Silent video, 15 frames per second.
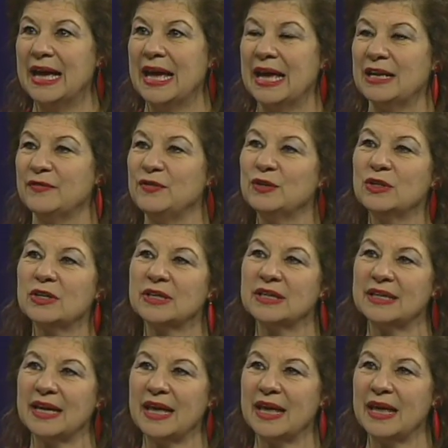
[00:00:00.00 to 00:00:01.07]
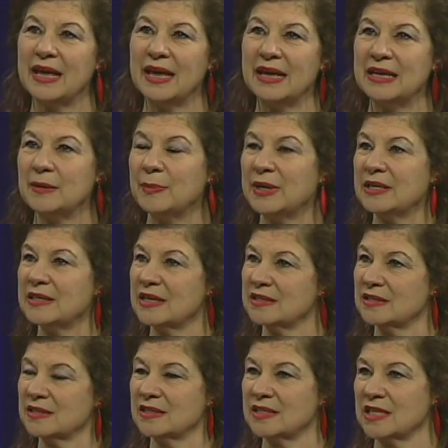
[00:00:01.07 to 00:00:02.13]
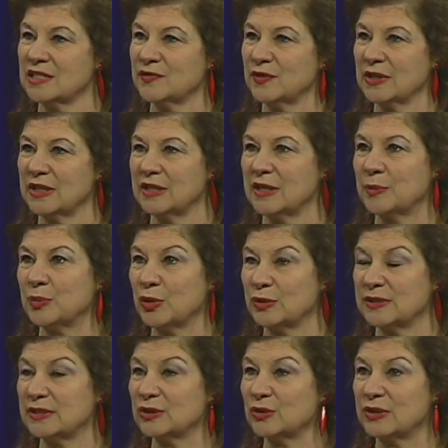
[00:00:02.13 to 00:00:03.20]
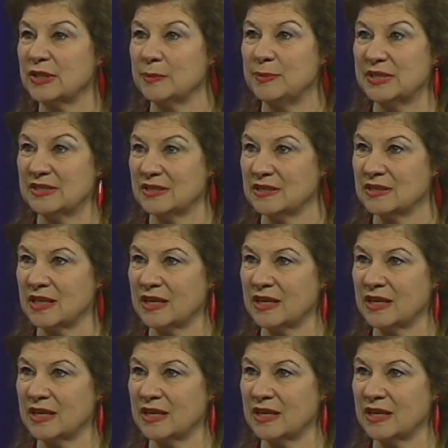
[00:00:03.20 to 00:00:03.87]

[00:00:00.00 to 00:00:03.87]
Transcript: And if you look at anybody that's successful in their personal or their business